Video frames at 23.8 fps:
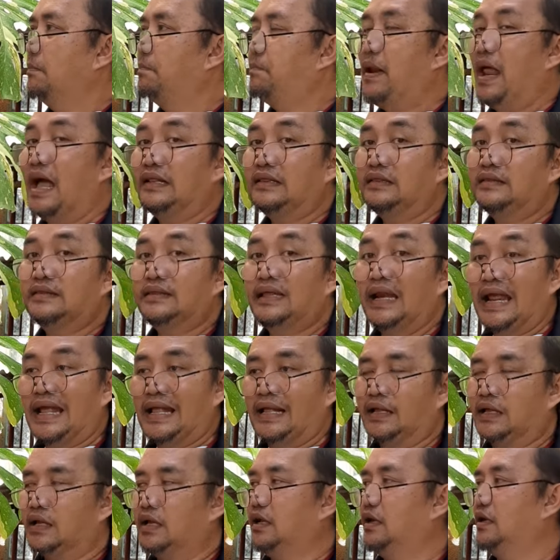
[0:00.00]
plant
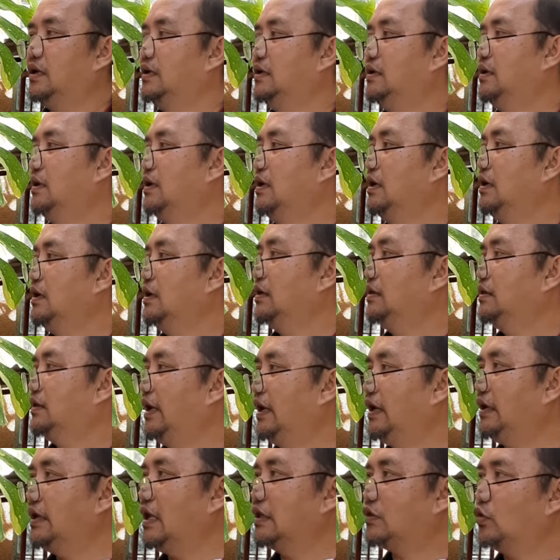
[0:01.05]
trick.
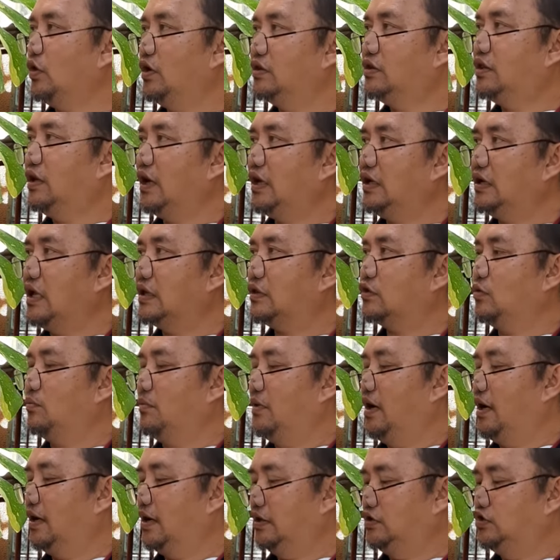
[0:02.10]
Trick na to, i-trick na to
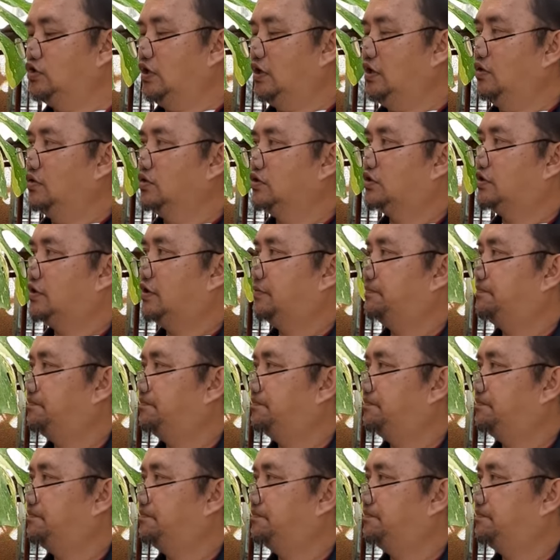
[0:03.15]
mga kajelos.